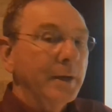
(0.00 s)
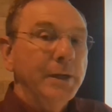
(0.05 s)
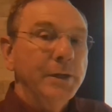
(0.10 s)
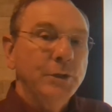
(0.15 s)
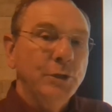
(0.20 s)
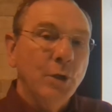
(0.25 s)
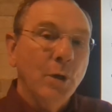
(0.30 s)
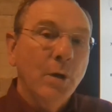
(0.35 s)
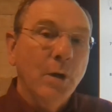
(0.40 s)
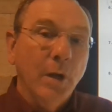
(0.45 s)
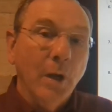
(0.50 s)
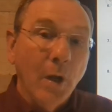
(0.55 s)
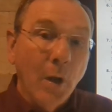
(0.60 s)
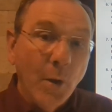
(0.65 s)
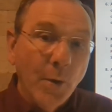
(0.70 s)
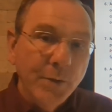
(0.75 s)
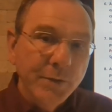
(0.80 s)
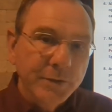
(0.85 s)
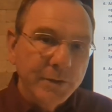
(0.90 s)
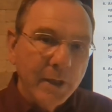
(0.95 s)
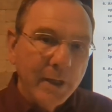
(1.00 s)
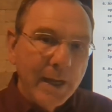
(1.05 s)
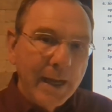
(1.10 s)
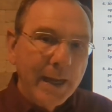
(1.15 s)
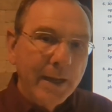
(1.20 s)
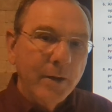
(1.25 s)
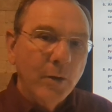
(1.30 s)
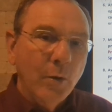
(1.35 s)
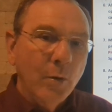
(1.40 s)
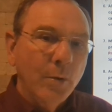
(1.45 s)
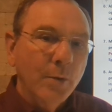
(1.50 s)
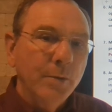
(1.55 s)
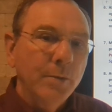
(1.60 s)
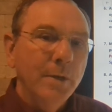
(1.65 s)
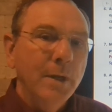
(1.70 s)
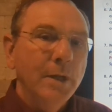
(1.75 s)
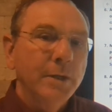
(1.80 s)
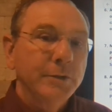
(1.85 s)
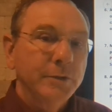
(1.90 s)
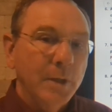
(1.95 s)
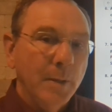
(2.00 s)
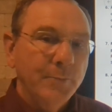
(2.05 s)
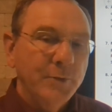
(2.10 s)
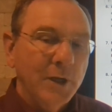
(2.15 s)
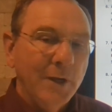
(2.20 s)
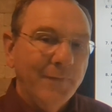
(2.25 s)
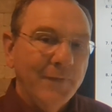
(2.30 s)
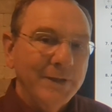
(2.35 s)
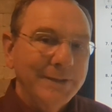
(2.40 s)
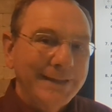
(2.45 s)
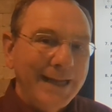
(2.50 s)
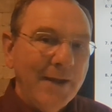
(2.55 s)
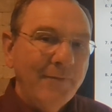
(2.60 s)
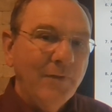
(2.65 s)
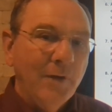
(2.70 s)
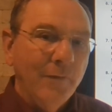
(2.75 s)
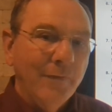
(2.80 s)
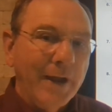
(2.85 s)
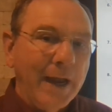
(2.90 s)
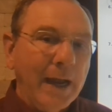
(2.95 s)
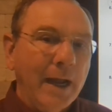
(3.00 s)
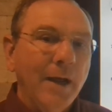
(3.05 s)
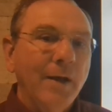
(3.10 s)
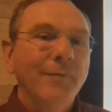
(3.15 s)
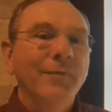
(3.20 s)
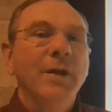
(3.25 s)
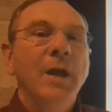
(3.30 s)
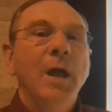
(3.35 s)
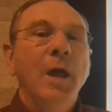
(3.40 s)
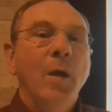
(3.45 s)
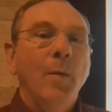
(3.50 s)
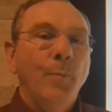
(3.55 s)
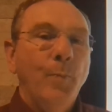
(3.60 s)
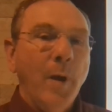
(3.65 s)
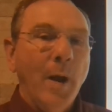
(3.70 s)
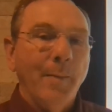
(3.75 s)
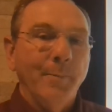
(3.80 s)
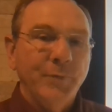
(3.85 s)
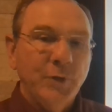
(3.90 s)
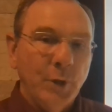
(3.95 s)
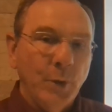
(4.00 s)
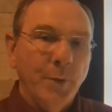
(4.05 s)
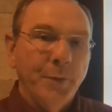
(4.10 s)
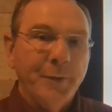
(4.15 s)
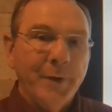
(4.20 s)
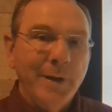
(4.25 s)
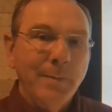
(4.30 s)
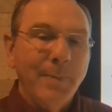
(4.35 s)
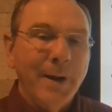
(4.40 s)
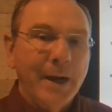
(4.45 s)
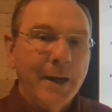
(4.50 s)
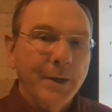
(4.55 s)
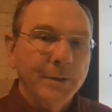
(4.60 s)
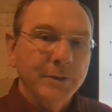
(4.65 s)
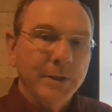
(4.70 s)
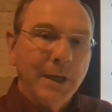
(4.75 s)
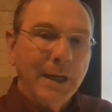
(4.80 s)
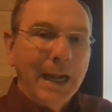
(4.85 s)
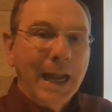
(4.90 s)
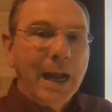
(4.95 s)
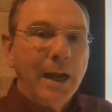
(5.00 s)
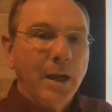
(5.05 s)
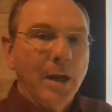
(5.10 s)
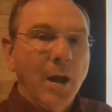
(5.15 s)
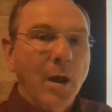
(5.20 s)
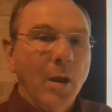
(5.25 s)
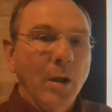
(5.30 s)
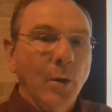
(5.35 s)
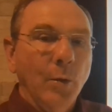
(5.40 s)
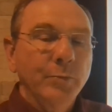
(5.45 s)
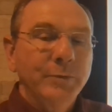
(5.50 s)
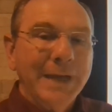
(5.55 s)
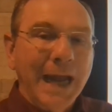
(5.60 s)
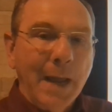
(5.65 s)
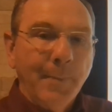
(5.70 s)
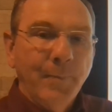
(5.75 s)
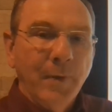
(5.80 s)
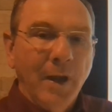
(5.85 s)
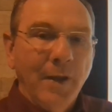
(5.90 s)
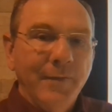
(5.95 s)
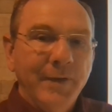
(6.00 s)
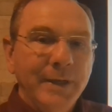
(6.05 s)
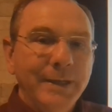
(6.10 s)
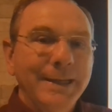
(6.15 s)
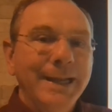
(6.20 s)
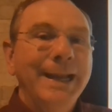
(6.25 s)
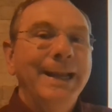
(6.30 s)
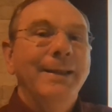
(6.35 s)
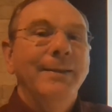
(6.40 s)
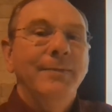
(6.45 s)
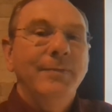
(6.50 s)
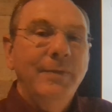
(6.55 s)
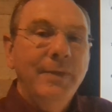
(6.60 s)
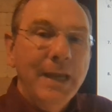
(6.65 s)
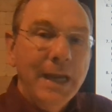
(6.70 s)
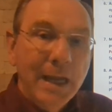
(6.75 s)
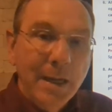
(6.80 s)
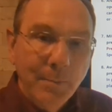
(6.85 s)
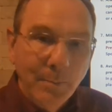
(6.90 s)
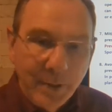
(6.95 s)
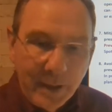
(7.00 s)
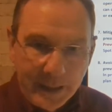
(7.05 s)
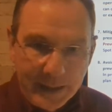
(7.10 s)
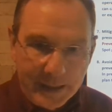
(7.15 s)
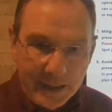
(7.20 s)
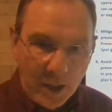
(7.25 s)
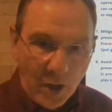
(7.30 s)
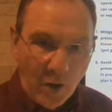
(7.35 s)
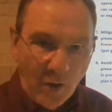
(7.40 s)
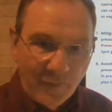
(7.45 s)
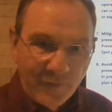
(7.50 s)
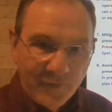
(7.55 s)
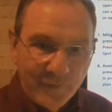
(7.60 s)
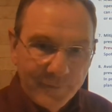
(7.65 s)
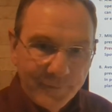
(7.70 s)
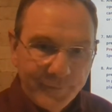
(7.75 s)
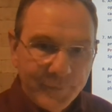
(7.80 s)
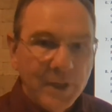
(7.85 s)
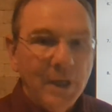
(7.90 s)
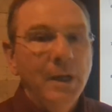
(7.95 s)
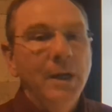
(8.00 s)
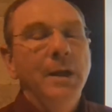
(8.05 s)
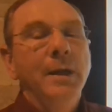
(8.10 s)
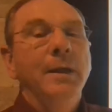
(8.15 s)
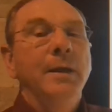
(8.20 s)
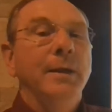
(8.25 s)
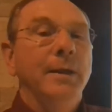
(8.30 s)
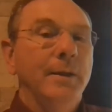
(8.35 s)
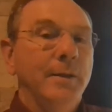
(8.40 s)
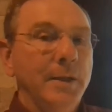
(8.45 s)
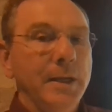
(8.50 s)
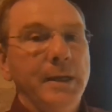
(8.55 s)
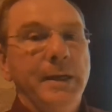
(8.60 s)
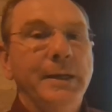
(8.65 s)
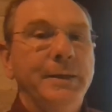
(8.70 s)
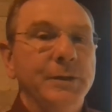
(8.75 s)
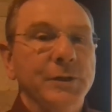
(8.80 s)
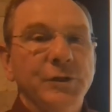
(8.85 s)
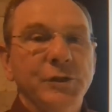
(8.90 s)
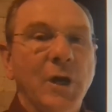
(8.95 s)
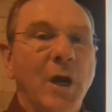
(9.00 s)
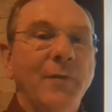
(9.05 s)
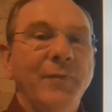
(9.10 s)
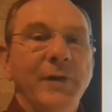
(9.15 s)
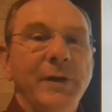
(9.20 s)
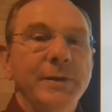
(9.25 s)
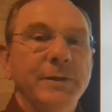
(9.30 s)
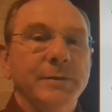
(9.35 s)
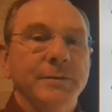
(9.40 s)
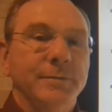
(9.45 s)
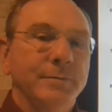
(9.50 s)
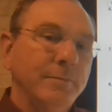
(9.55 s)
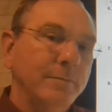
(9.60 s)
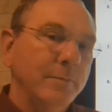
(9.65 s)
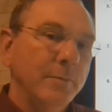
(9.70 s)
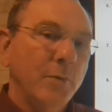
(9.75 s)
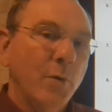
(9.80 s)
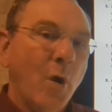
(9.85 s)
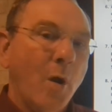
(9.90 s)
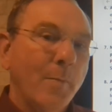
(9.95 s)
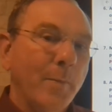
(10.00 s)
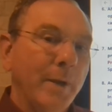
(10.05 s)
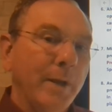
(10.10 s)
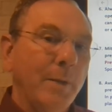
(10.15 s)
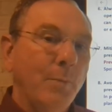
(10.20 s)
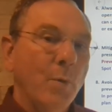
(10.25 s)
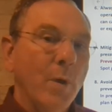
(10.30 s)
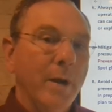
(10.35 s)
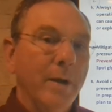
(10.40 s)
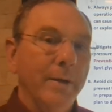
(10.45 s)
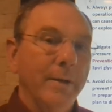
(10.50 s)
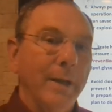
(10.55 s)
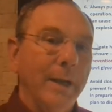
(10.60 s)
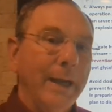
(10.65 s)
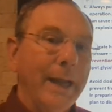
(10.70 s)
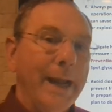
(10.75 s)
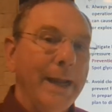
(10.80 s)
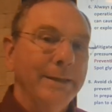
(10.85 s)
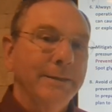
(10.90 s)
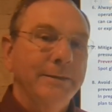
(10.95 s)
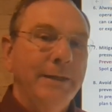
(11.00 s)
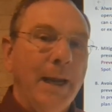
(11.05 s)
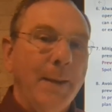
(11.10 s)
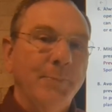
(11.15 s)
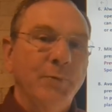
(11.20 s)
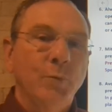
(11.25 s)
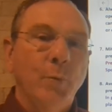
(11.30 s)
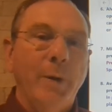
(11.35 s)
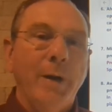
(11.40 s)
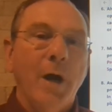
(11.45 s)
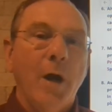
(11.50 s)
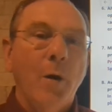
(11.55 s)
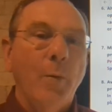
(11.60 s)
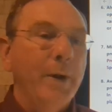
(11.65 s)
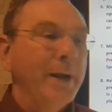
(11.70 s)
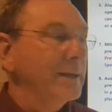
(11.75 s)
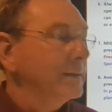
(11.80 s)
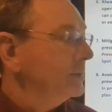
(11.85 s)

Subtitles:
is you close the downhole subsurface safety valve, pump 2 or 3 barrels of glycol on top of it, then bleed off. And then at the surface, normally one of the last steps we always